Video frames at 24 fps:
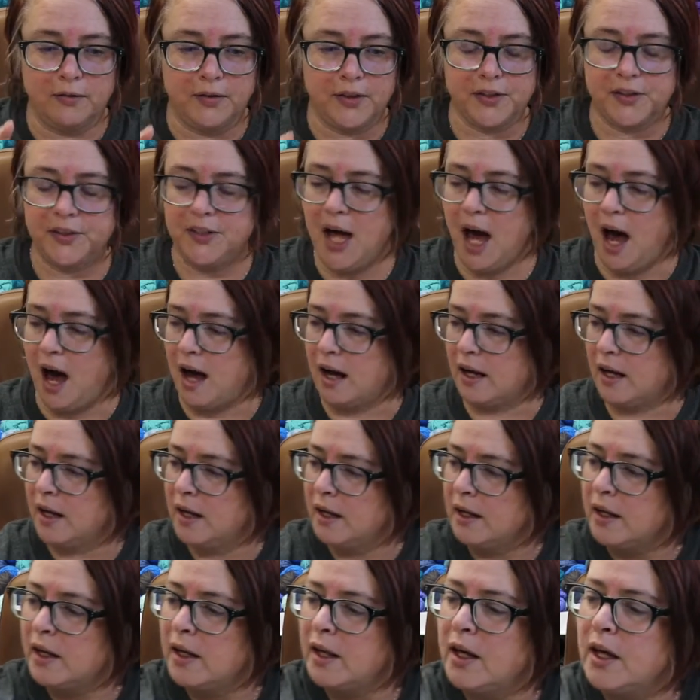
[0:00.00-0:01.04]
of the sock.
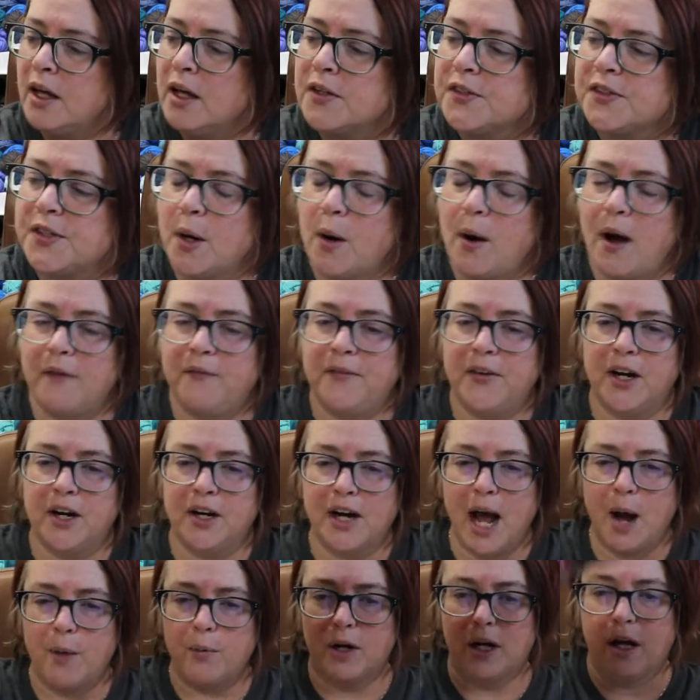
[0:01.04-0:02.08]
So I
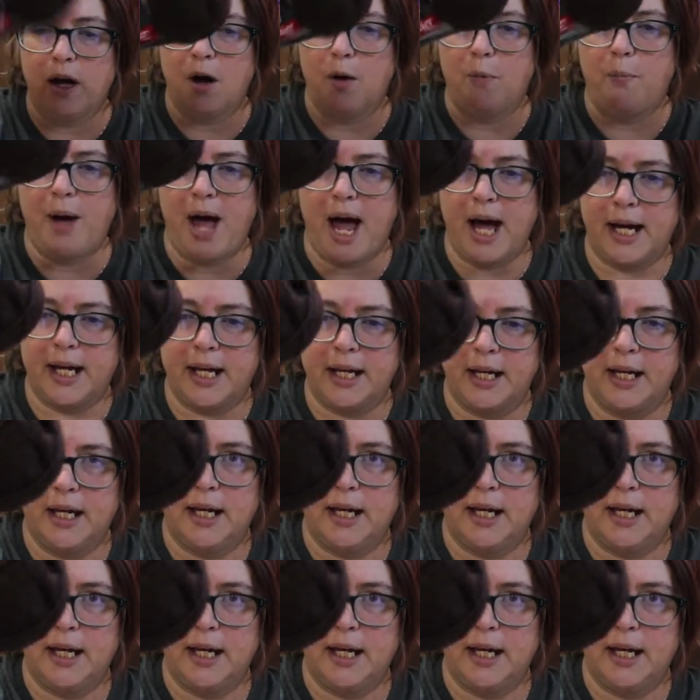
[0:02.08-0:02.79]
figured I would go back